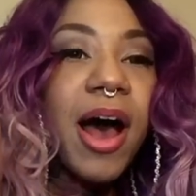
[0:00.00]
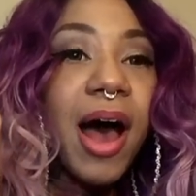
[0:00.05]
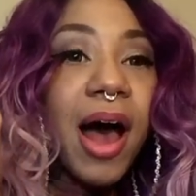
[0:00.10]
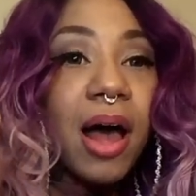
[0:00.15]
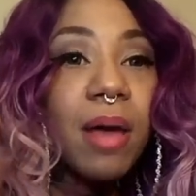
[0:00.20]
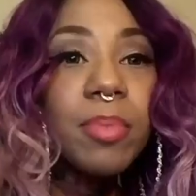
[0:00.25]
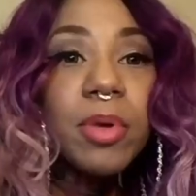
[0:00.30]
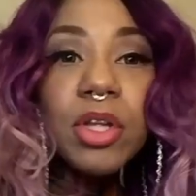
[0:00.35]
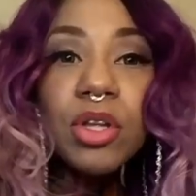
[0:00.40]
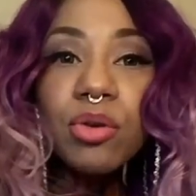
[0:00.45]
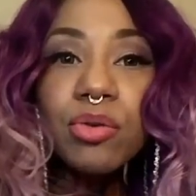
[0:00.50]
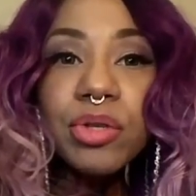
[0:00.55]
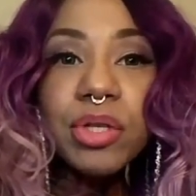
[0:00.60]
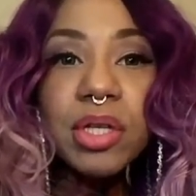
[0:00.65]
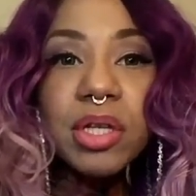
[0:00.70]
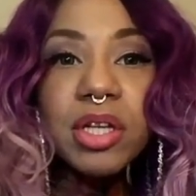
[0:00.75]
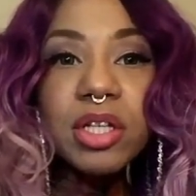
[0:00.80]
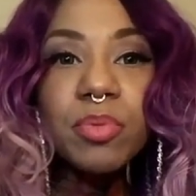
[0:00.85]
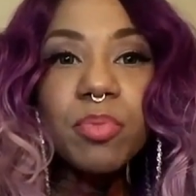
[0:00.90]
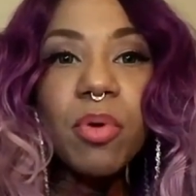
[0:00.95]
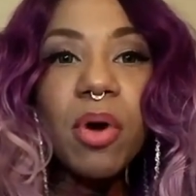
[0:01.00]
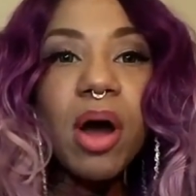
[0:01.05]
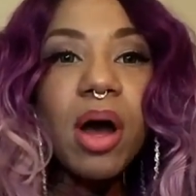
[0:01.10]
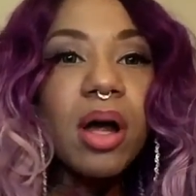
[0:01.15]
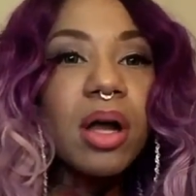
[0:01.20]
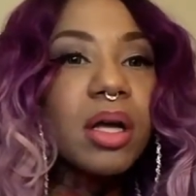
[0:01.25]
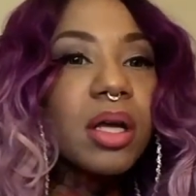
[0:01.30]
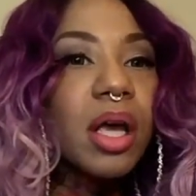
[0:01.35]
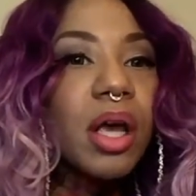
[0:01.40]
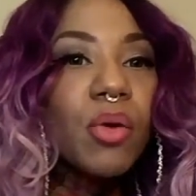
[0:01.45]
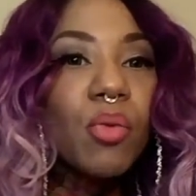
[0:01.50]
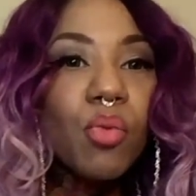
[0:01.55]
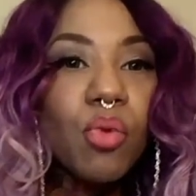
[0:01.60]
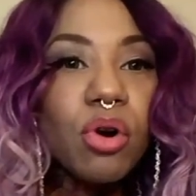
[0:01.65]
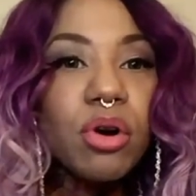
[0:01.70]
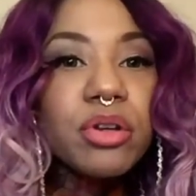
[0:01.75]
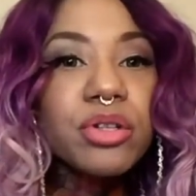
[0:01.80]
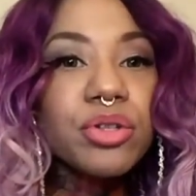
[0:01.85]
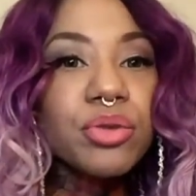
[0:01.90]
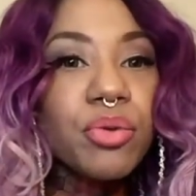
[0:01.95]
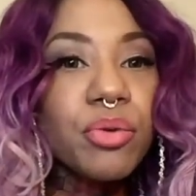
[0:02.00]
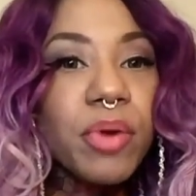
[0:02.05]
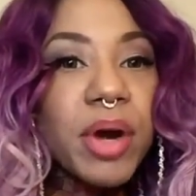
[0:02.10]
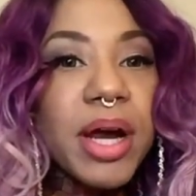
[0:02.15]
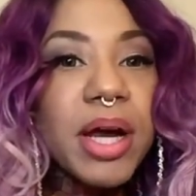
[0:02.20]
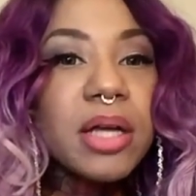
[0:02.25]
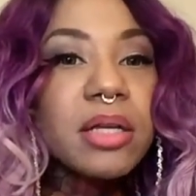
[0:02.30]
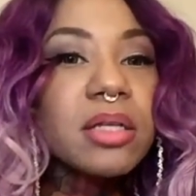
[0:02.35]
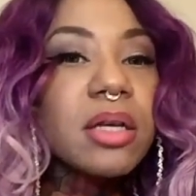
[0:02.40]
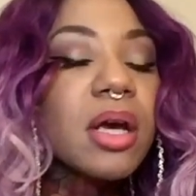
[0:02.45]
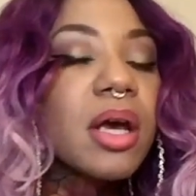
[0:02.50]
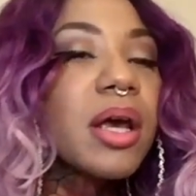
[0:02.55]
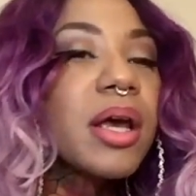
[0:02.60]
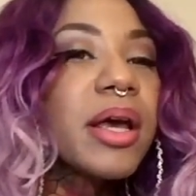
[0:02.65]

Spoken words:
I've been using this product. It works great.